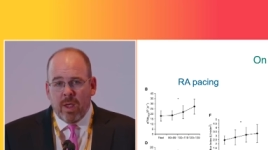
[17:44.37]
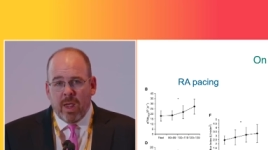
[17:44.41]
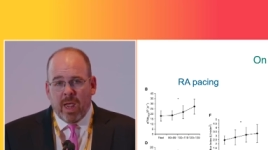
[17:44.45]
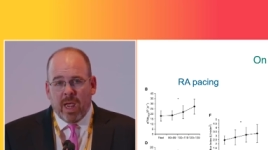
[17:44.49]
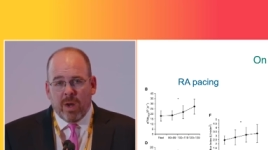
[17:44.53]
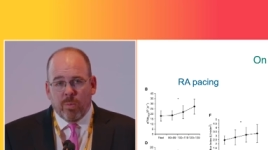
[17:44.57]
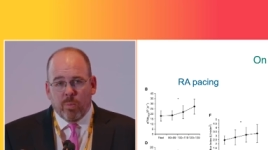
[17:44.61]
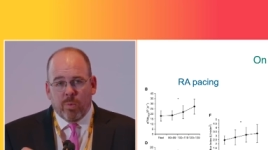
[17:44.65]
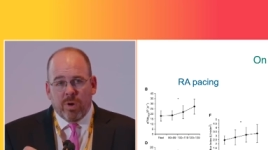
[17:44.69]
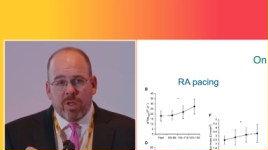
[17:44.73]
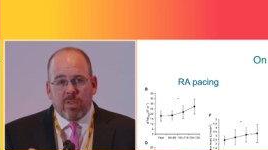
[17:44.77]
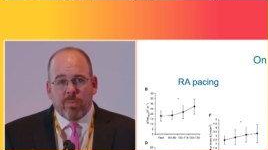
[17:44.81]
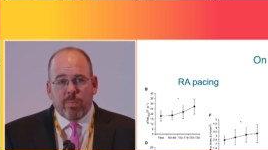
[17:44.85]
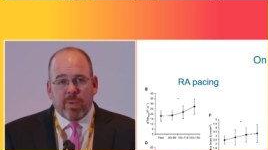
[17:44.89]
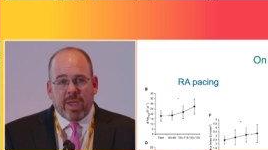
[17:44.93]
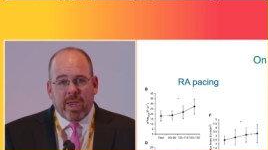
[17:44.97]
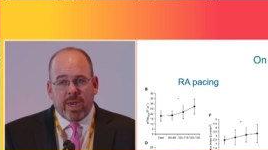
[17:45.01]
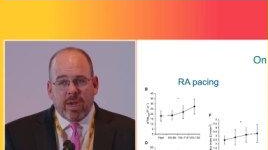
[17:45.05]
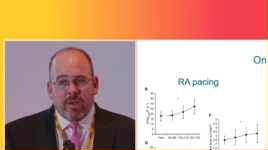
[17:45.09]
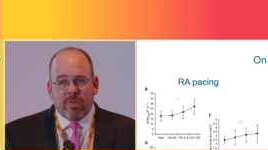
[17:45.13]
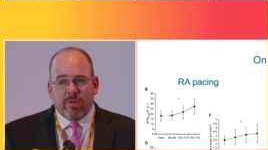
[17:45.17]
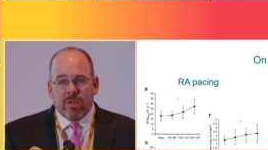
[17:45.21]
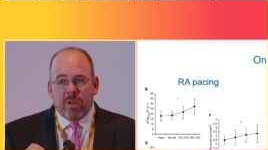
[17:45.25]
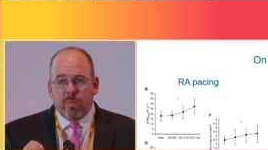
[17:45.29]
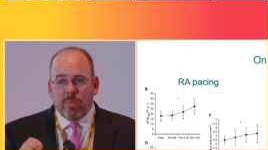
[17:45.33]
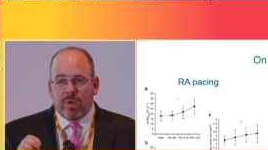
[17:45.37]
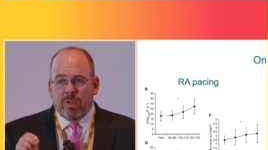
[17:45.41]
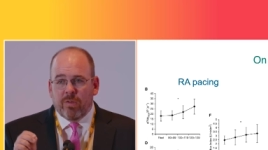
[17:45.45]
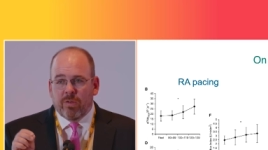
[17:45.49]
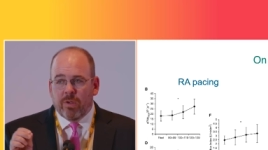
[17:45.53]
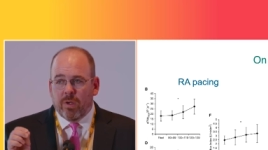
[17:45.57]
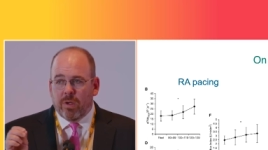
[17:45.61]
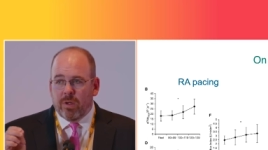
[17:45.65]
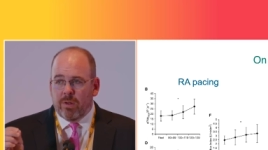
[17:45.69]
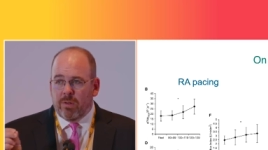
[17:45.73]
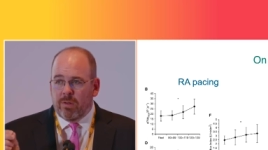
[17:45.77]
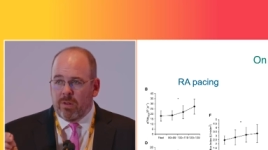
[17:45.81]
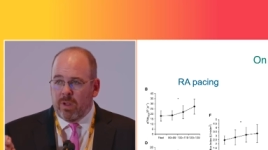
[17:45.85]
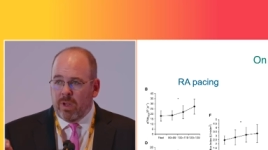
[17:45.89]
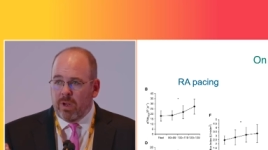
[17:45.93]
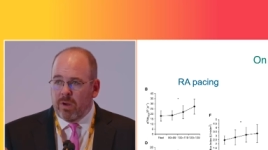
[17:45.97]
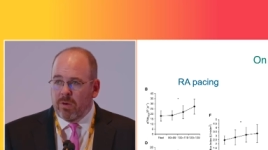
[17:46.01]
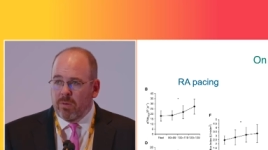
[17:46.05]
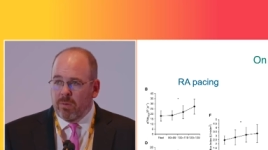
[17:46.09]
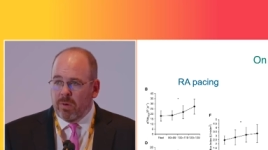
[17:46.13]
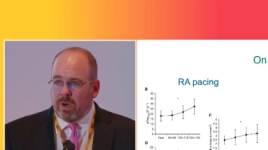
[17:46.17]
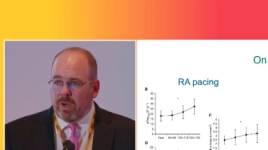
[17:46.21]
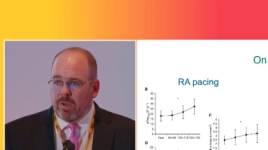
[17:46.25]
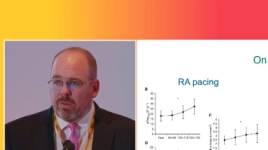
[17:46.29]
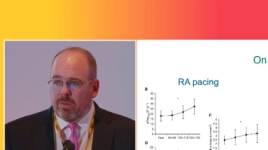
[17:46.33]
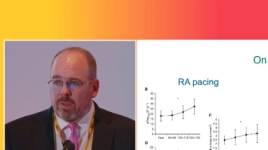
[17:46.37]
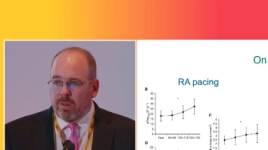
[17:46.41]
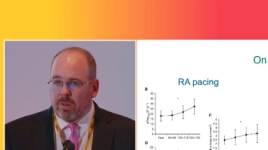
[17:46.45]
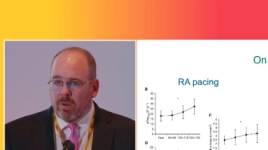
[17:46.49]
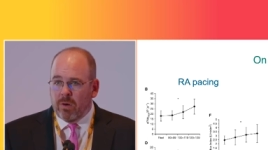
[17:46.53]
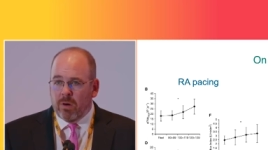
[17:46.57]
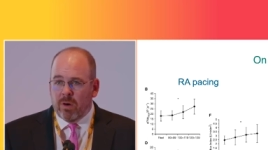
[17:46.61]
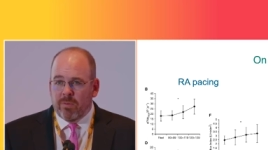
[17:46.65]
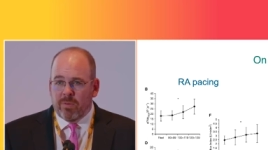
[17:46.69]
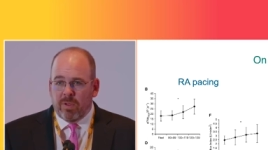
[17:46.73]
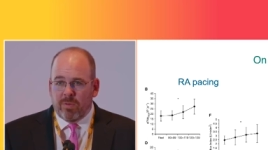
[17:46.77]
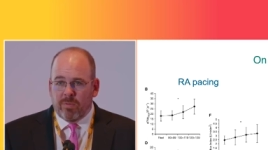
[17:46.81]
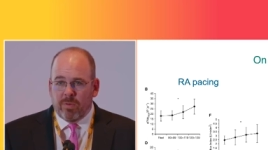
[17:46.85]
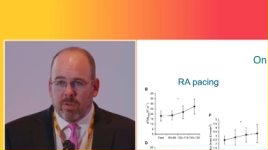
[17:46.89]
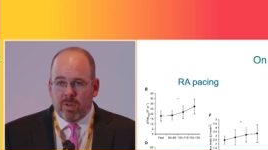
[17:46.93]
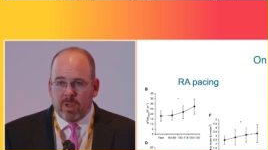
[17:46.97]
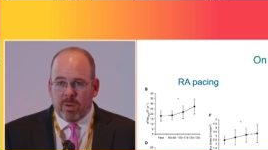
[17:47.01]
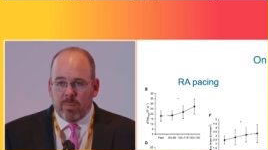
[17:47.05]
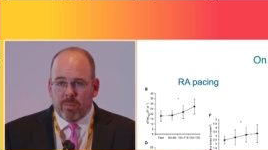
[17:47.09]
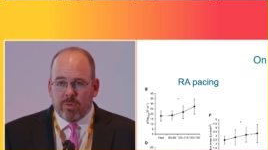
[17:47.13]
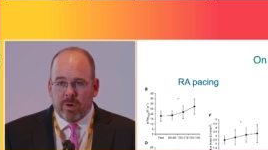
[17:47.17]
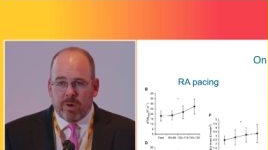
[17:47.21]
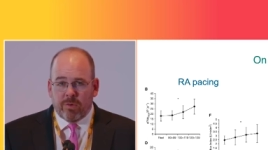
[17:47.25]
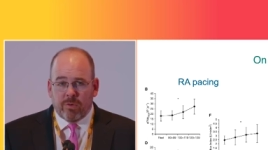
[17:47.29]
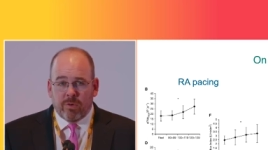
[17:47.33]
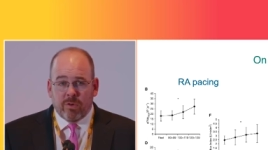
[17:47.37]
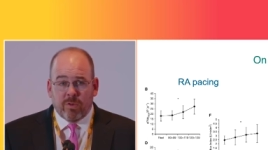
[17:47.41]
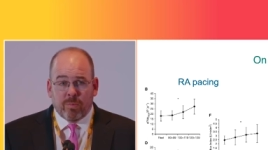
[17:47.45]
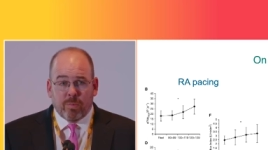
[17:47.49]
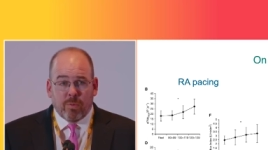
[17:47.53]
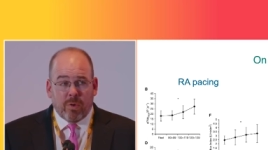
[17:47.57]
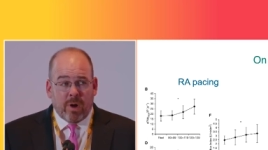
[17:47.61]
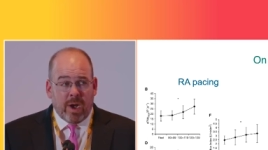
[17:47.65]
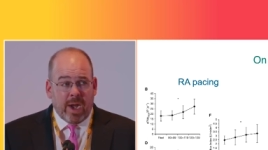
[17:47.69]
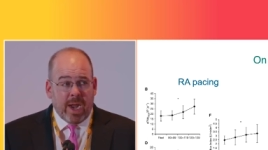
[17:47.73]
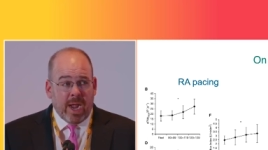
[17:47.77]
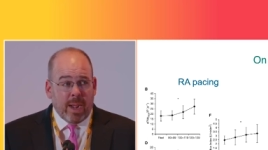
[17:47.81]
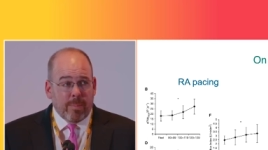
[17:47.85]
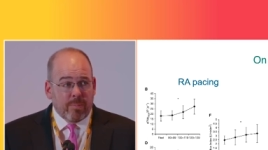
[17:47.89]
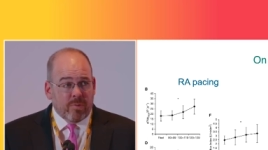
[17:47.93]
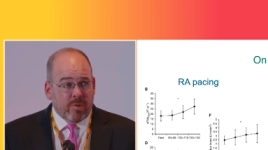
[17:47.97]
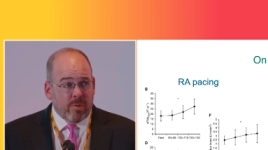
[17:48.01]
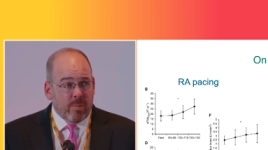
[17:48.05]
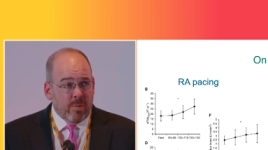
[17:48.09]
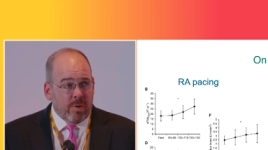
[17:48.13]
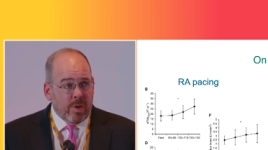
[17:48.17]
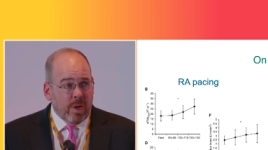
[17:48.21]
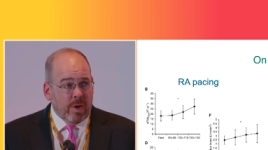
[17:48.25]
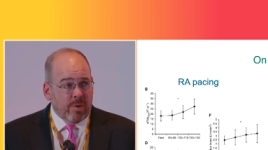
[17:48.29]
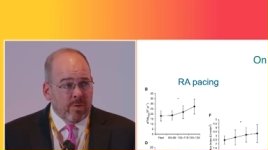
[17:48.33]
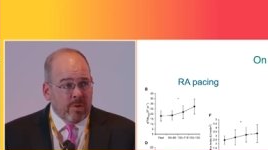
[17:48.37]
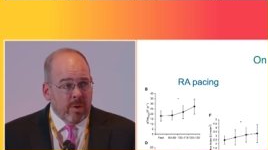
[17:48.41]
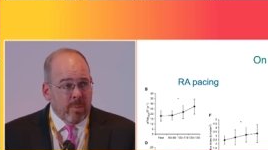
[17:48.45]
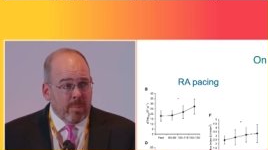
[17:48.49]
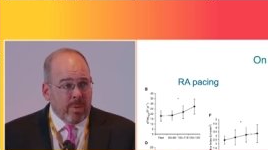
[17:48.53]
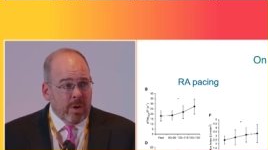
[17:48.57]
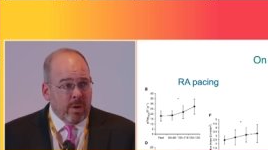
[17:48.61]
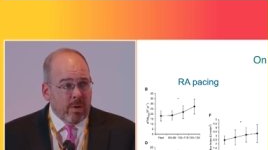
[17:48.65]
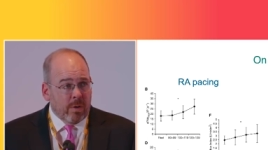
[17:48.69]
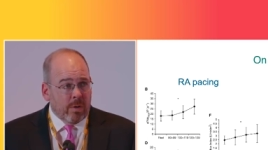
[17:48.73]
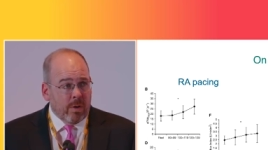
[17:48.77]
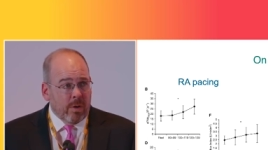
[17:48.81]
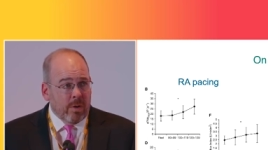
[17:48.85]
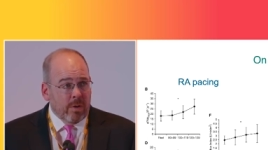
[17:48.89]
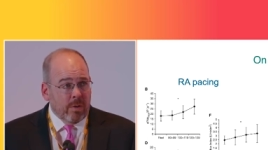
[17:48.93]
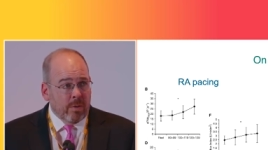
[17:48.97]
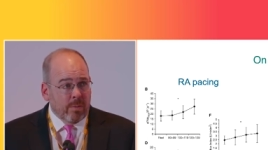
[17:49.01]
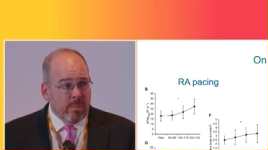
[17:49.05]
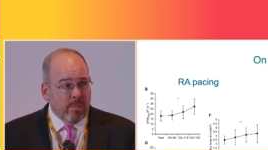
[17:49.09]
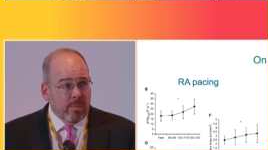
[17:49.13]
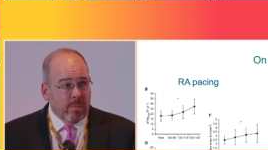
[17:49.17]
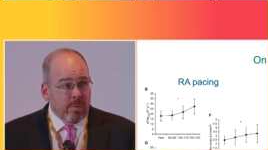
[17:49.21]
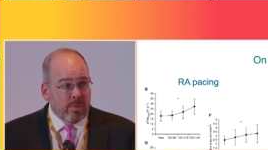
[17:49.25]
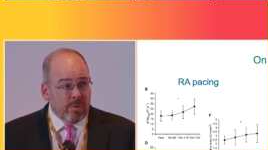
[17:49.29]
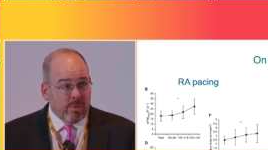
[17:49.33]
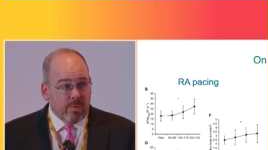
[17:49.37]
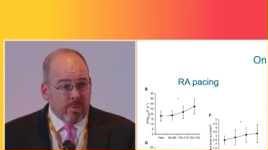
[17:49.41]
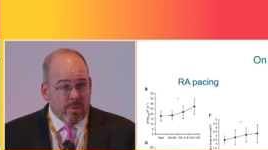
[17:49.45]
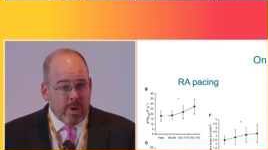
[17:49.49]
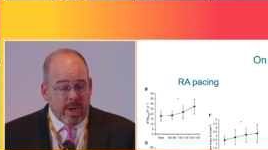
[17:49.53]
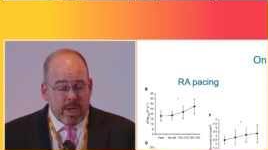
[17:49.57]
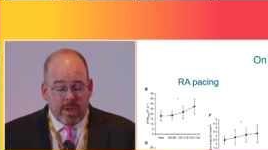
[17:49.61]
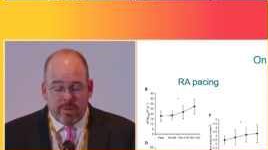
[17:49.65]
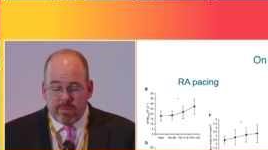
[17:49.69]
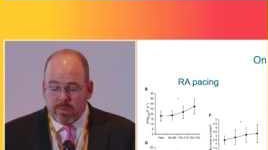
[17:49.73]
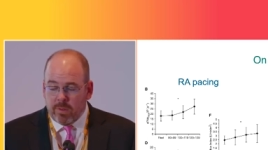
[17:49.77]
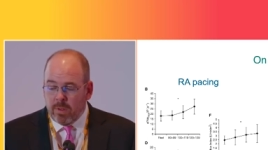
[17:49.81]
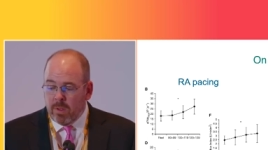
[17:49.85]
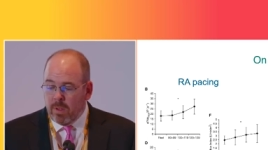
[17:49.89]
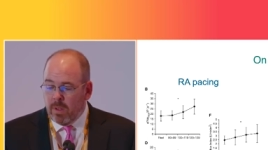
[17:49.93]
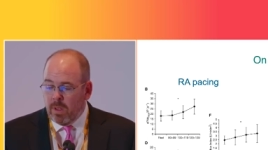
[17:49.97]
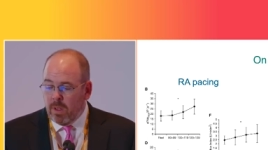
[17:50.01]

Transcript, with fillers: and with pacing, we saw a decrease in the RV filling pressures, perhaps a reduction in pericardial restraint,